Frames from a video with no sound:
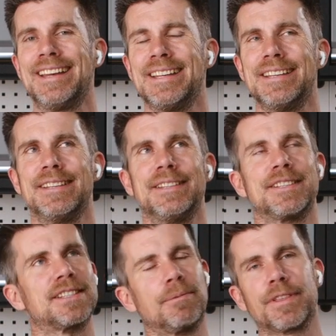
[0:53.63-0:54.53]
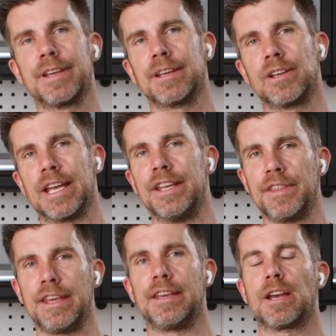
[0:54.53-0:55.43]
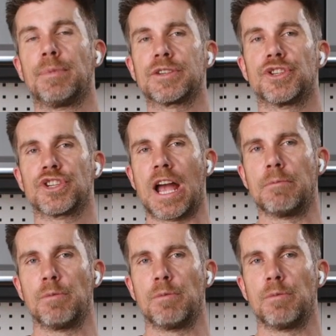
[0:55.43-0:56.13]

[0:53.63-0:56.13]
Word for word: is something in the combustion chamber,